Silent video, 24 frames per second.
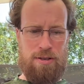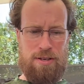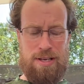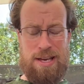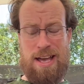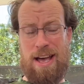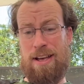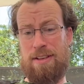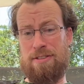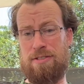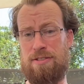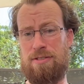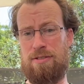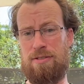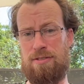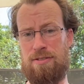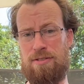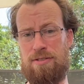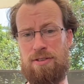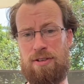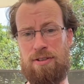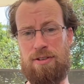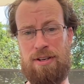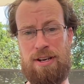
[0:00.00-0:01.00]
Yes,
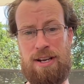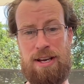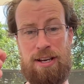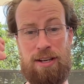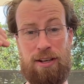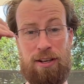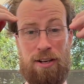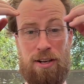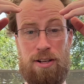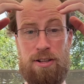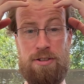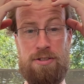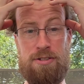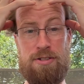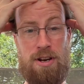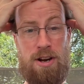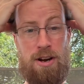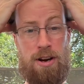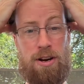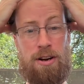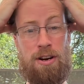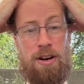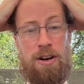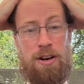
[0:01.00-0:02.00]
certain ink colors
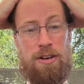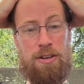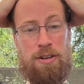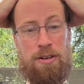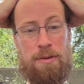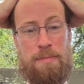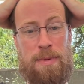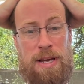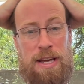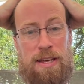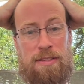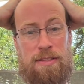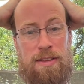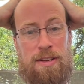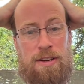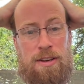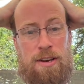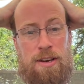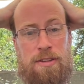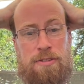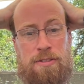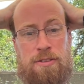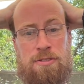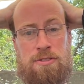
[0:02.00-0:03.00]
are harder to make than
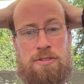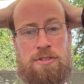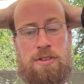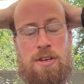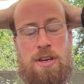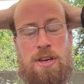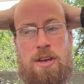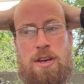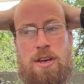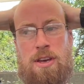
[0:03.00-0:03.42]
others.